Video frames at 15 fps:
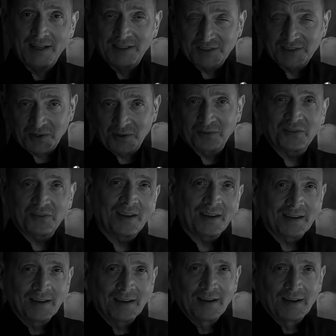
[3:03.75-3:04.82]
So you
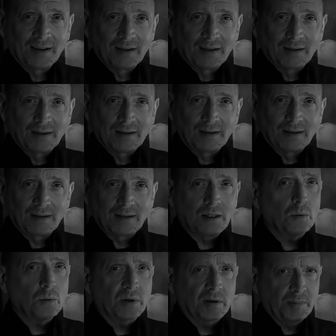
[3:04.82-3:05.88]
see,
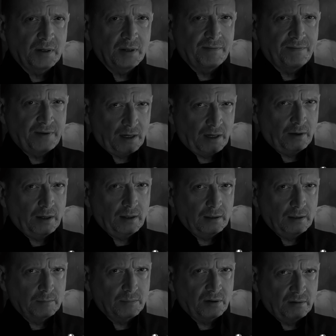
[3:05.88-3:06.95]
he would have been a
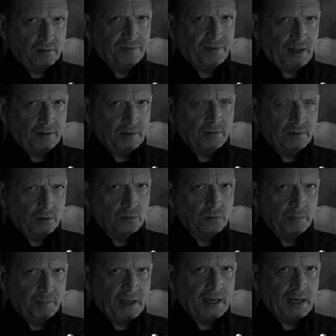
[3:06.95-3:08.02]
very profound
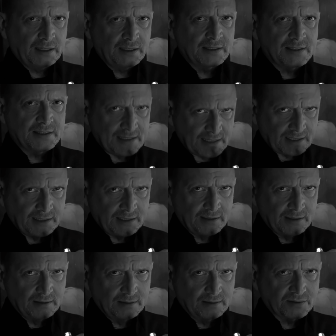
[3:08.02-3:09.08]
old man
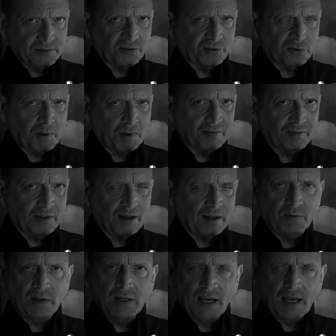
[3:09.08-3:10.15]
indeed to suspect that
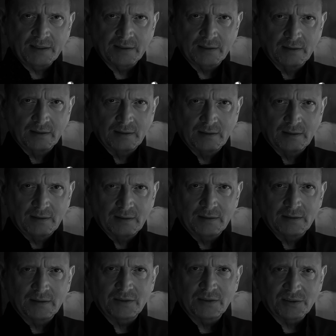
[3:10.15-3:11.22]
every night,
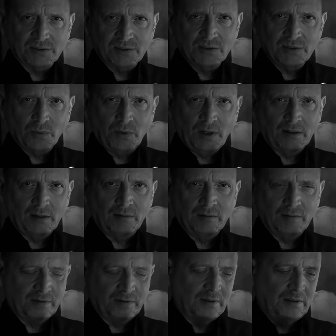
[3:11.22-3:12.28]
just at
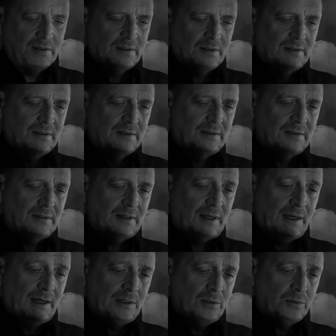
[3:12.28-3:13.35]
12,
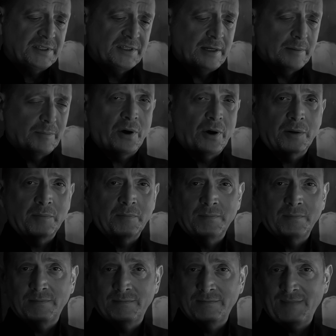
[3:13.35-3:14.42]
I looked in upon him
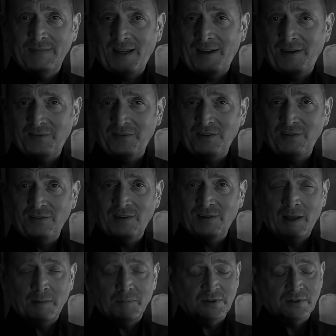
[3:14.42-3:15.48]
as he
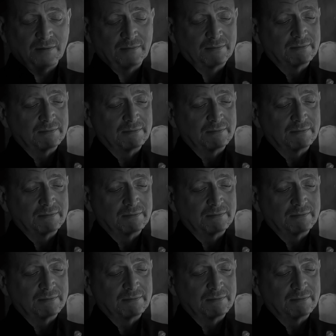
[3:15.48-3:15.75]
slept.